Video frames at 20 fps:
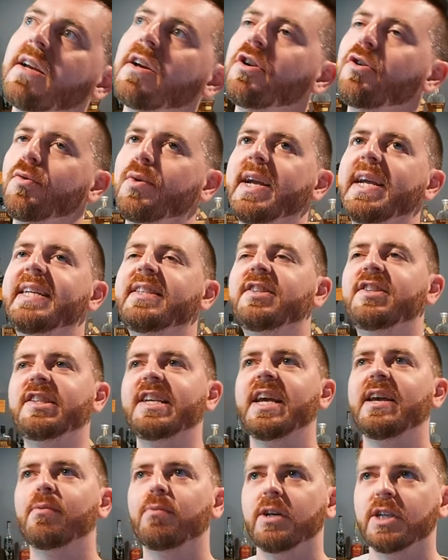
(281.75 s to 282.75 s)
a grain
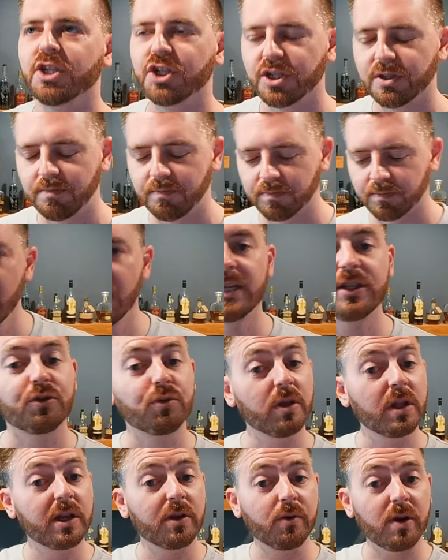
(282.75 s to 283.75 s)
sandwich. It's
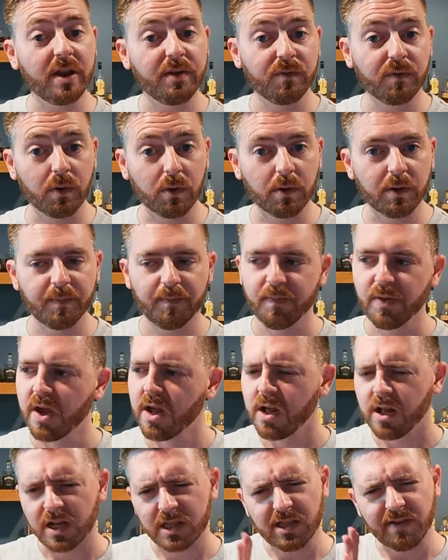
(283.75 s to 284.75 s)
really grain forward.
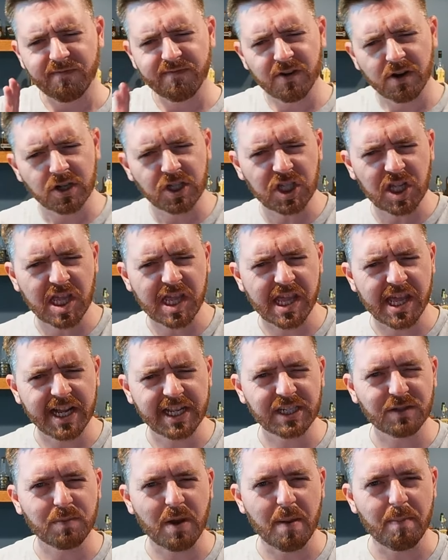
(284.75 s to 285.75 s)
Like the first thing that
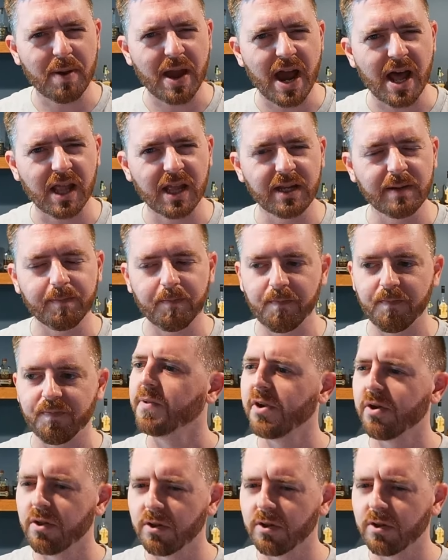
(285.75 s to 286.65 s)
hits my palate, you know,